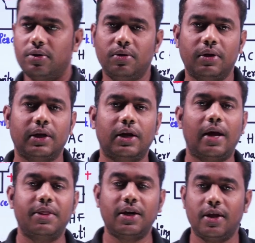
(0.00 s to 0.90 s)
So
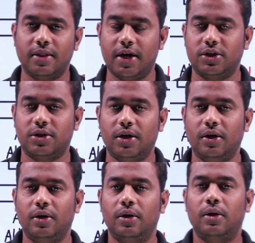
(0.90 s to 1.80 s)
other than that,
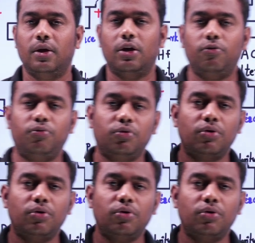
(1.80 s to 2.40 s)
if